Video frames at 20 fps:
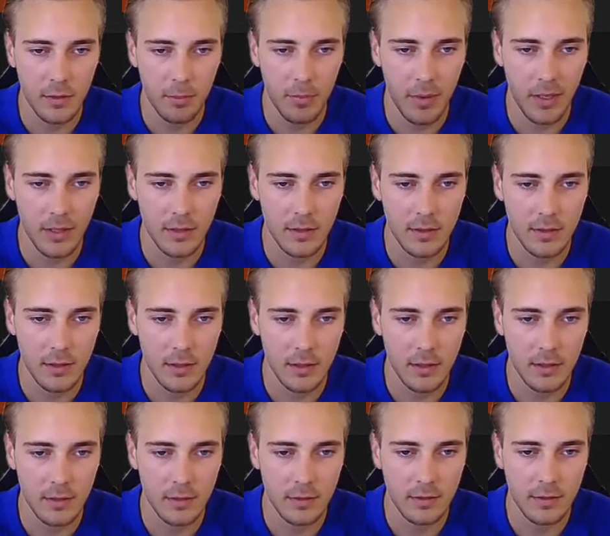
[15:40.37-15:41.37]
paint
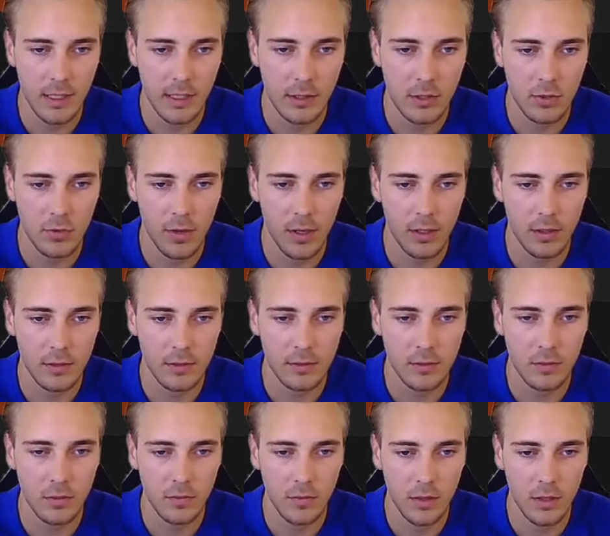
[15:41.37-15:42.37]
seed, stat track,
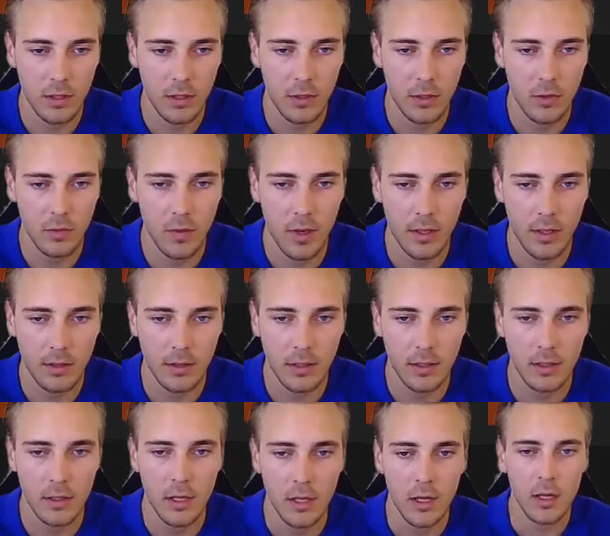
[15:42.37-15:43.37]
souvenir,
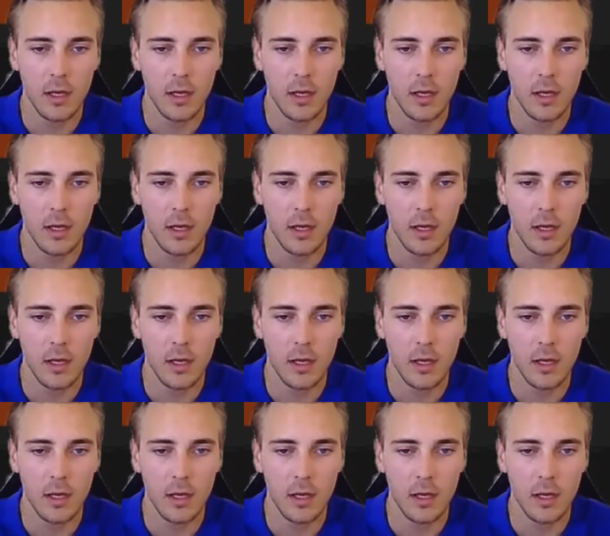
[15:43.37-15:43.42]
rarity.